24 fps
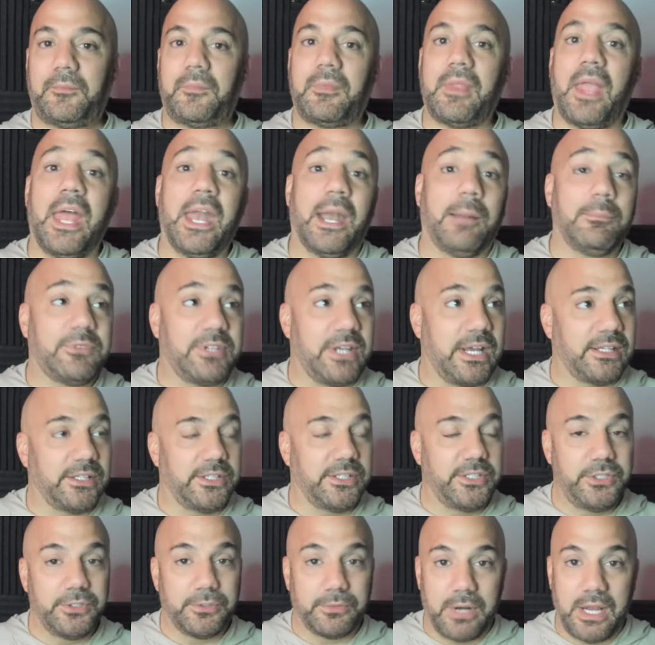And I'm
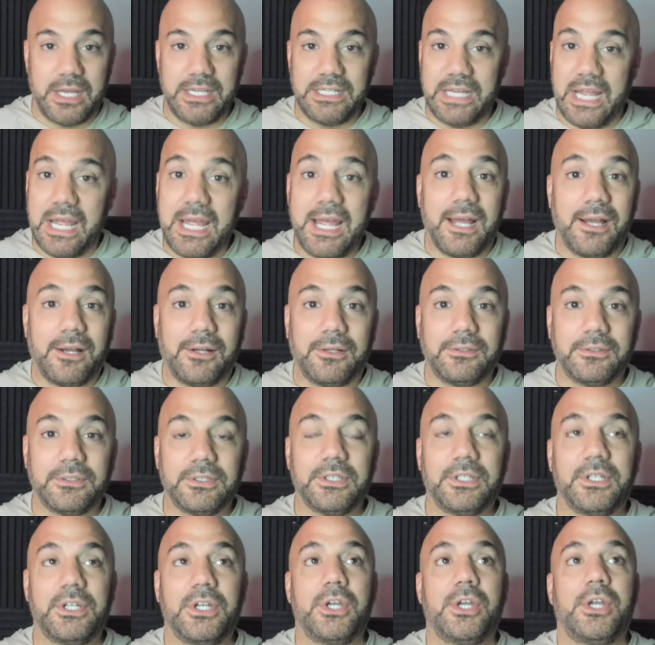telling you right now,
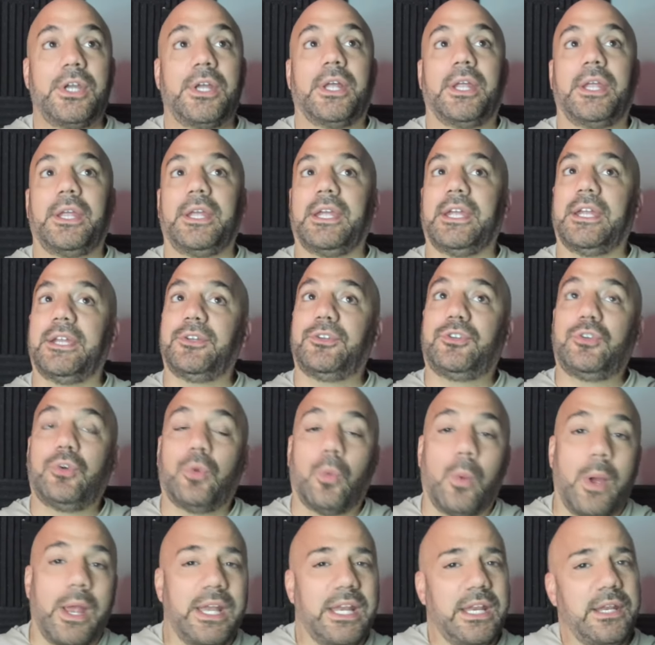in
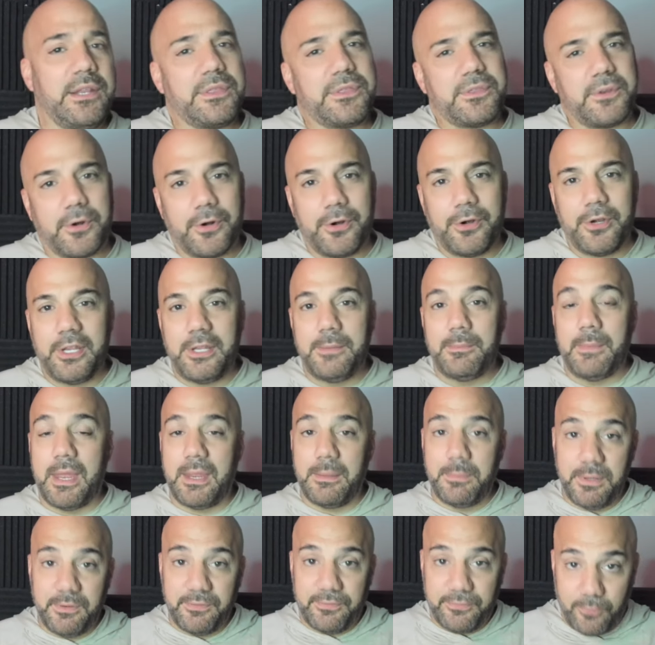20, 30,
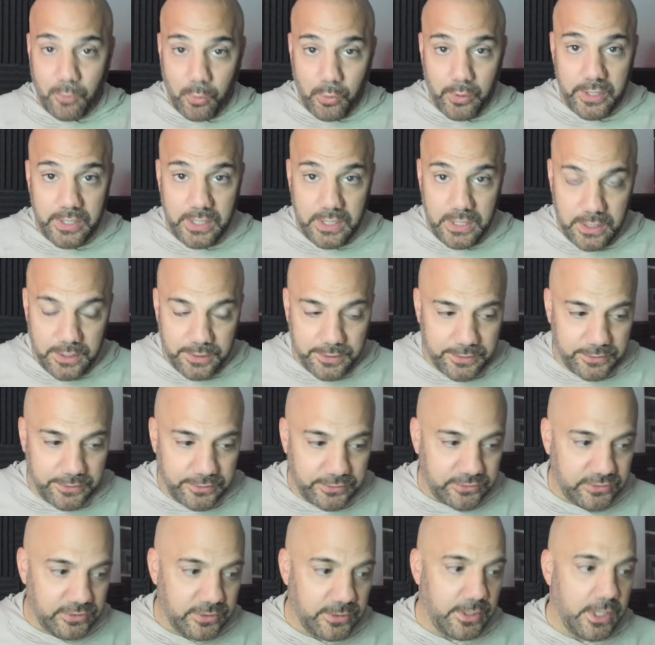maybe 40
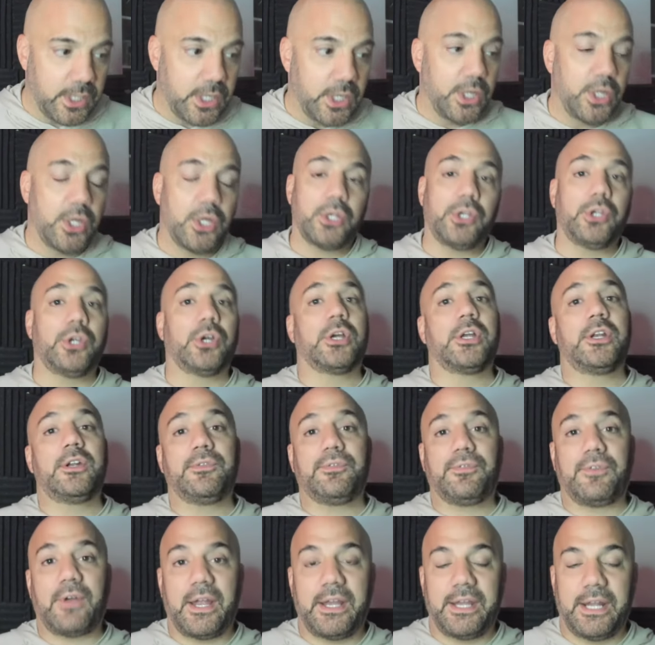years, you're going to
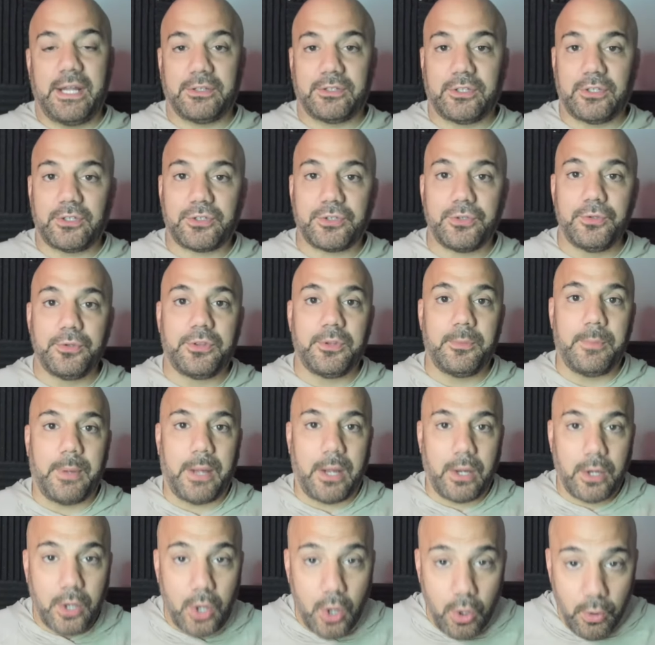find out the truth
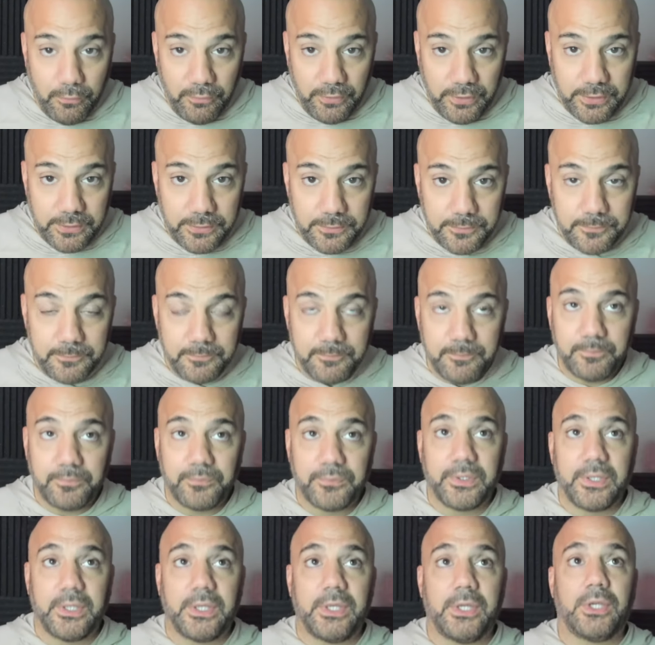about COVID.
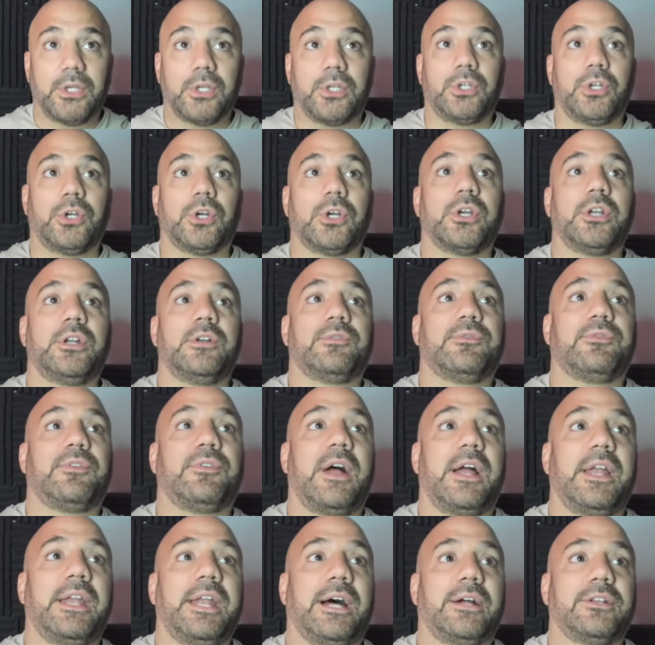You're going to
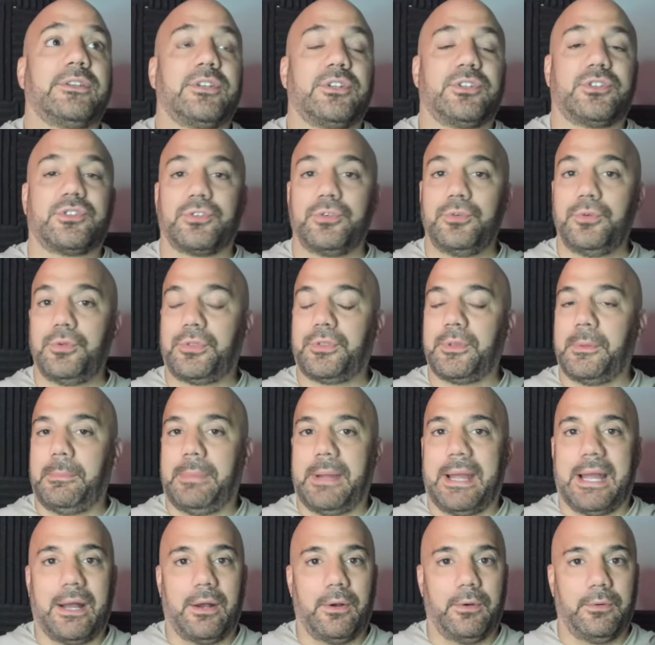find out the truth
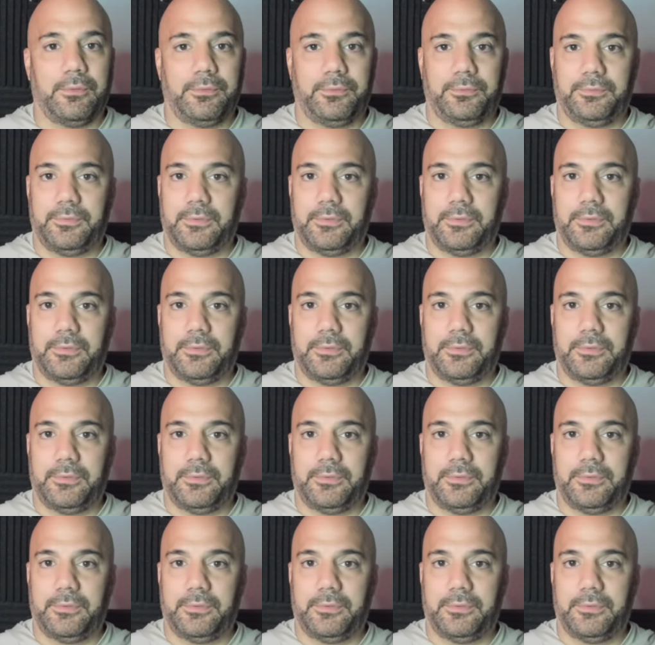about